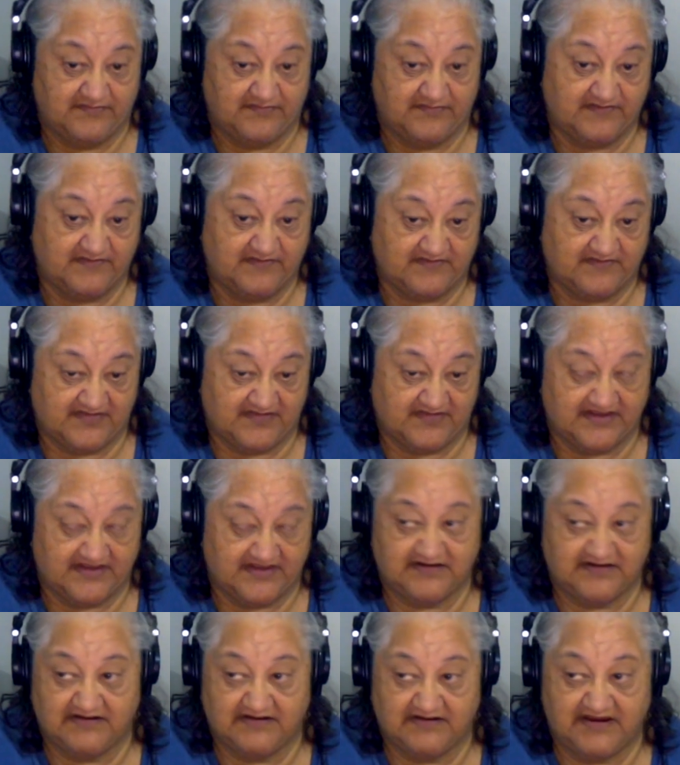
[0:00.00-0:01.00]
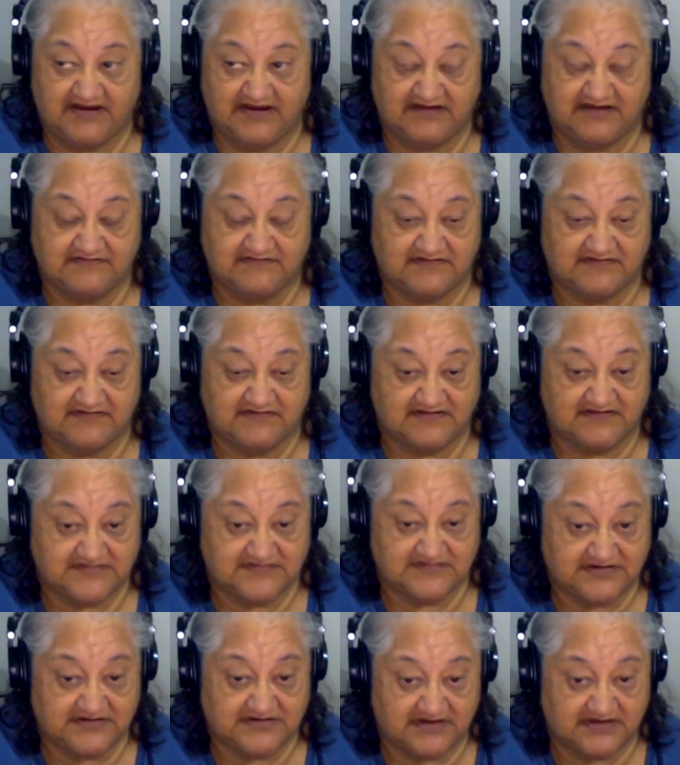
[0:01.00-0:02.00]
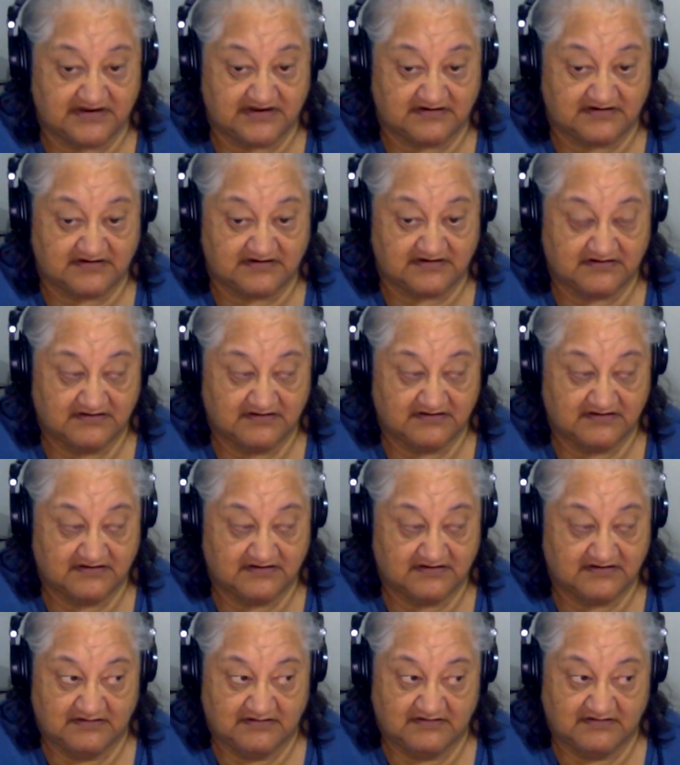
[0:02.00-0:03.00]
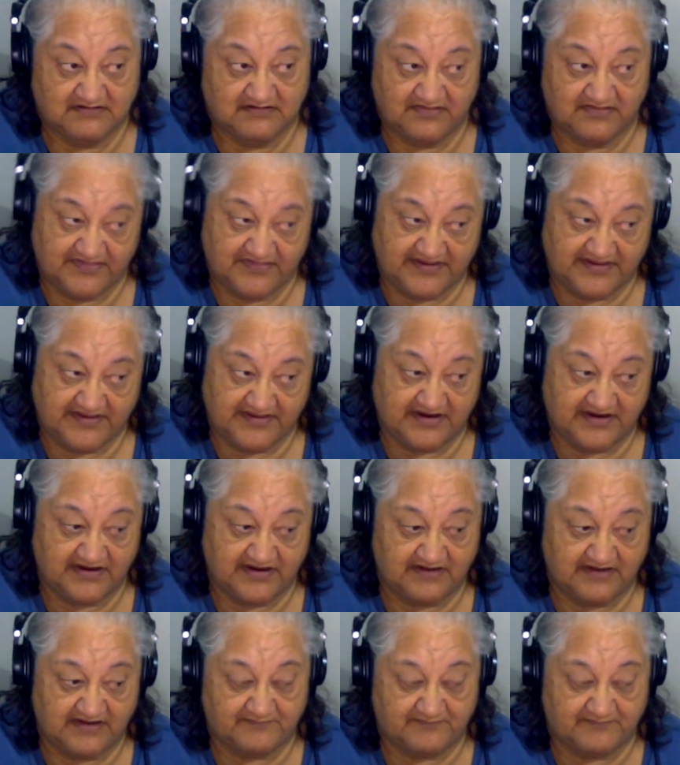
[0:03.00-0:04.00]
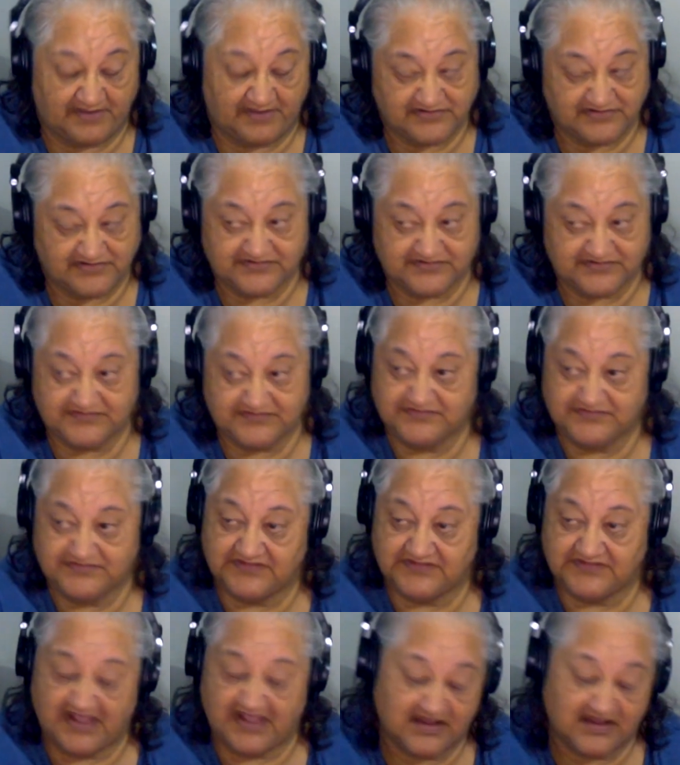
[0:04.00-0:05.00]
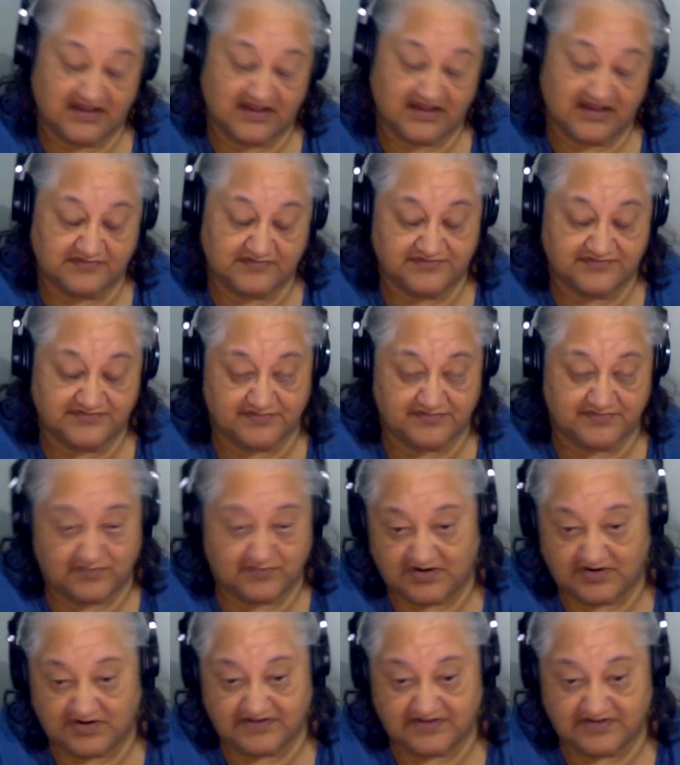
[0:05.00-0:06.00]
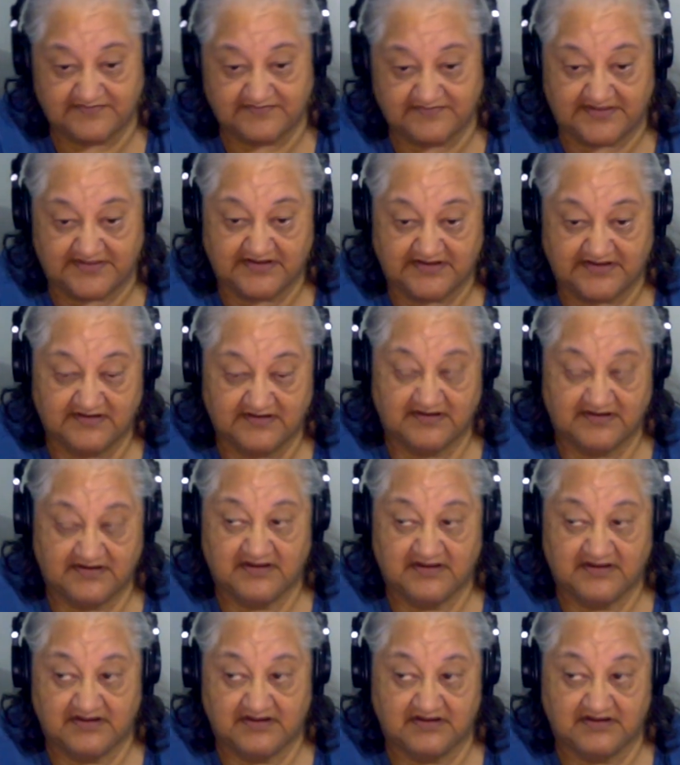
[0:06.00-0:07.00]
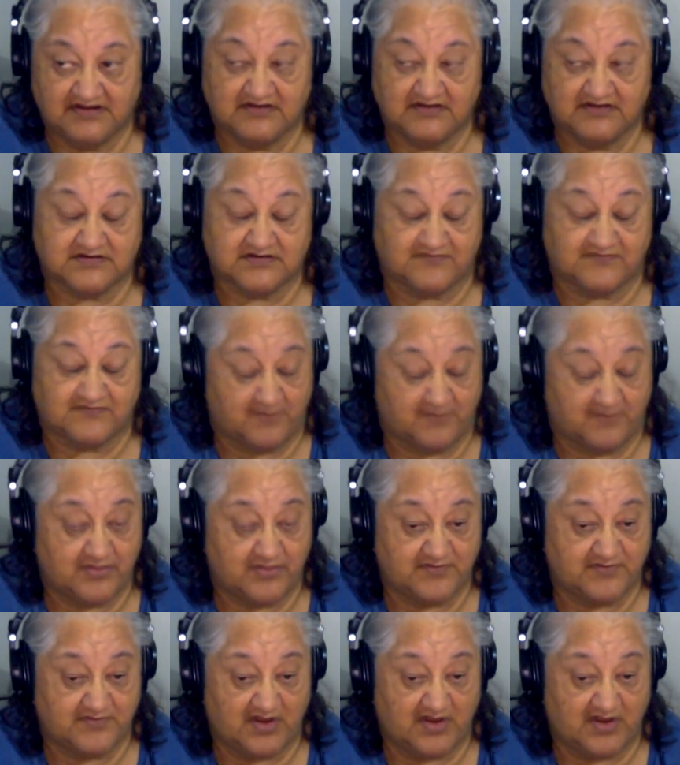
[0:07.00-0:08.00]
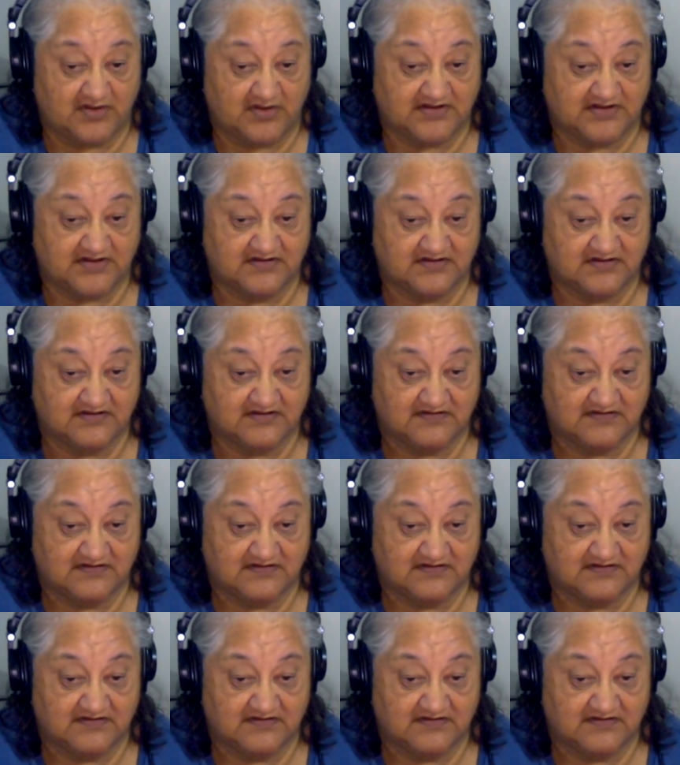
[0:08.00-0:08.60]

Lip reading: remember that and they send out their posters, articles and whatever for the blog